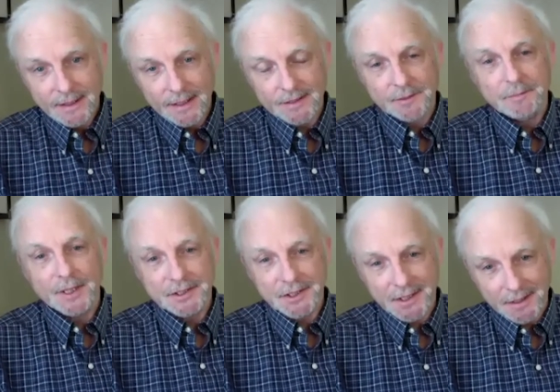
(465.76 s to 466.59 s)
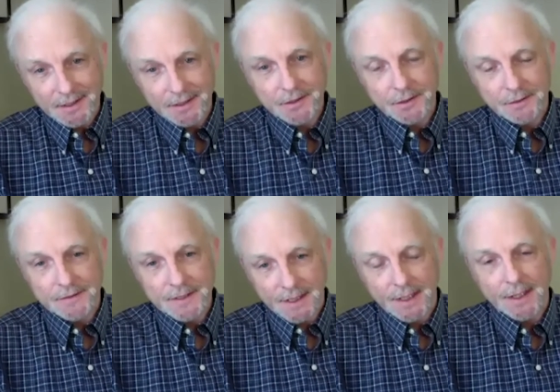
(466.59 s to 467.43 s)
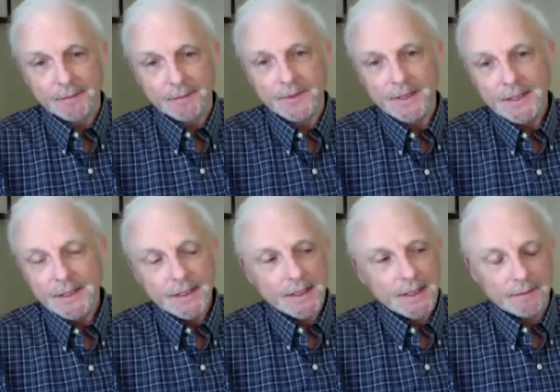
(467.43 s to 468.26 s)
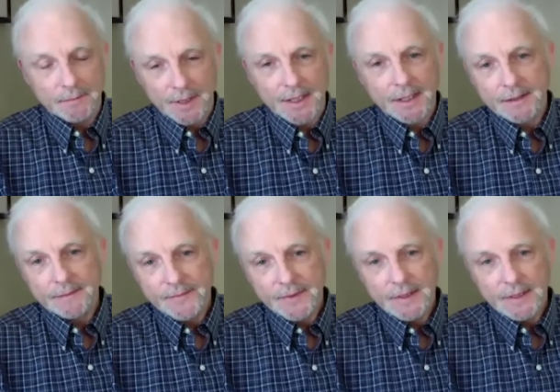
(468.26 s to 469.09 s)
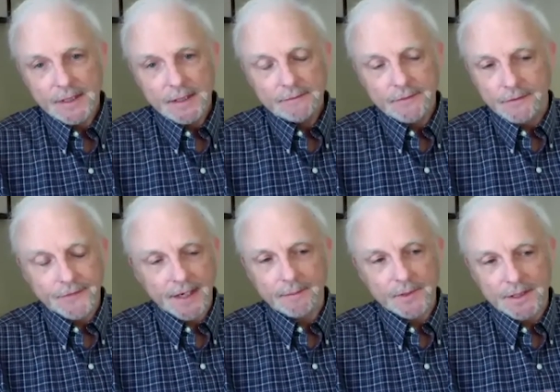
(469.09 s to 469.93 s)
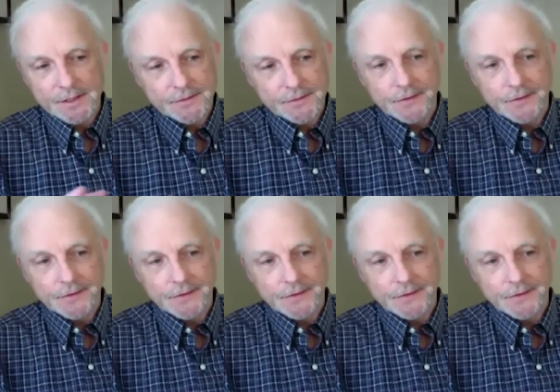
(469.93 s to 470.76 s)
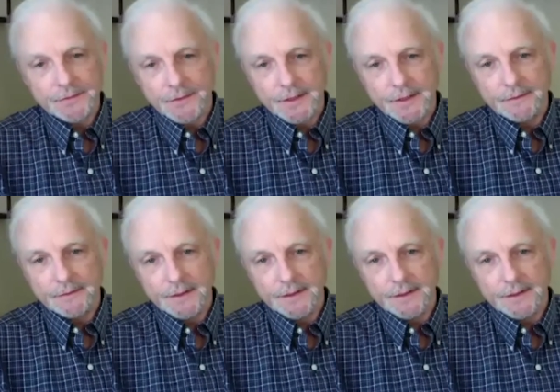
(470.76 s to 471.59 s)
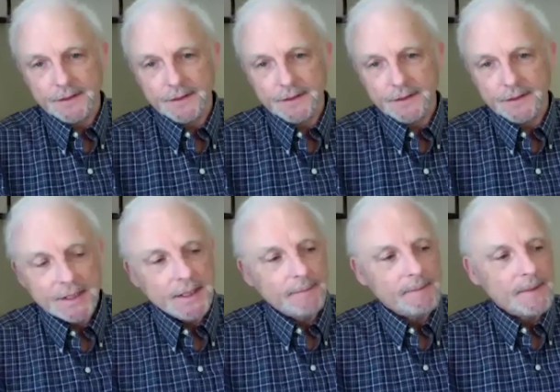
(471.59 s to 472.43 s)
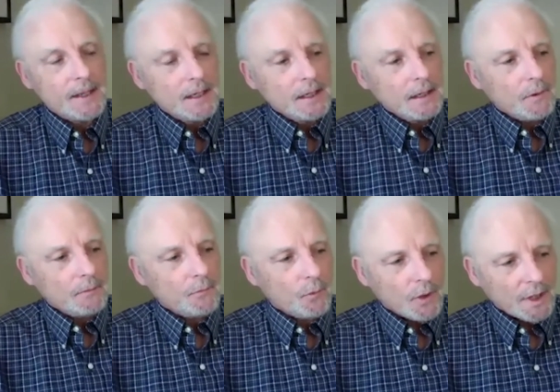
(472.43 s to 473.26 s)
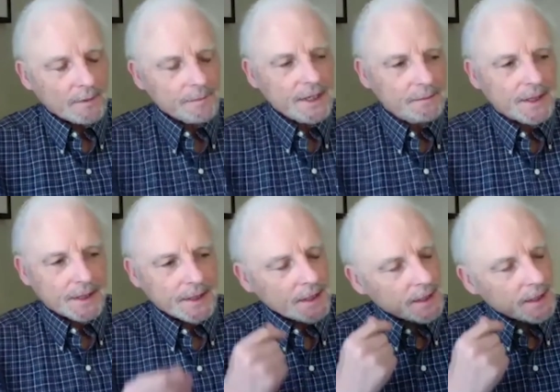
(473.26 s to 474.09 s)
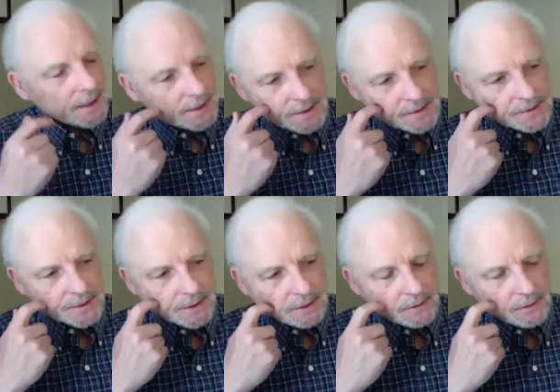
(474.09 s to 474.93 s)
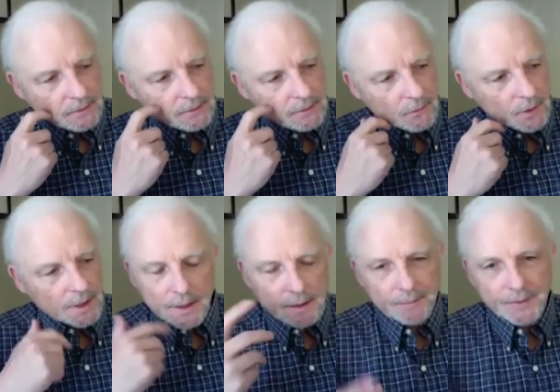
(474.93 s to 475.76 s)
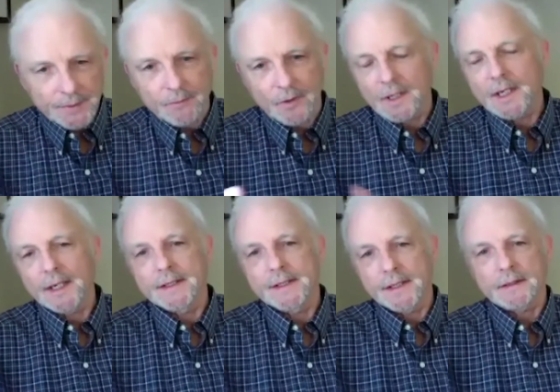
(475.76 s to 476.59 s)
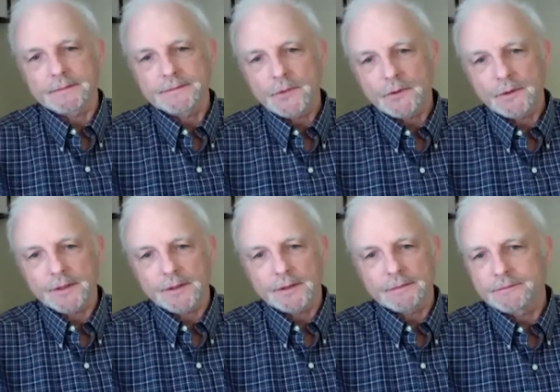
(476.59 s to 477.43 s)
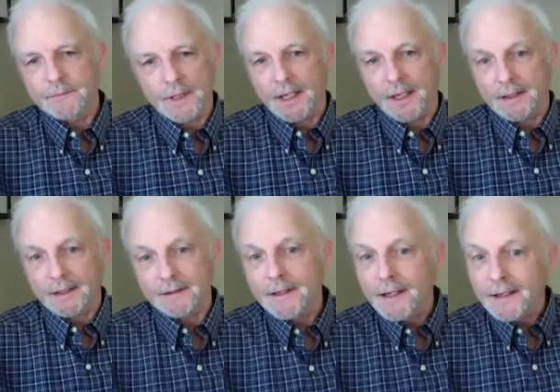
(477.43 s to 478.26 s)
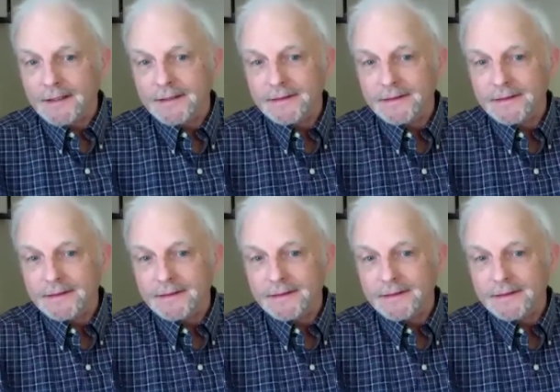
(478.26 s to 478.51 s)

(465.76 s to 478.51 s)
It's a budgeting issue of time and money for families, for communities, for individuals. What I mean by that is that we're going to be more high-tech, whether we like it or not.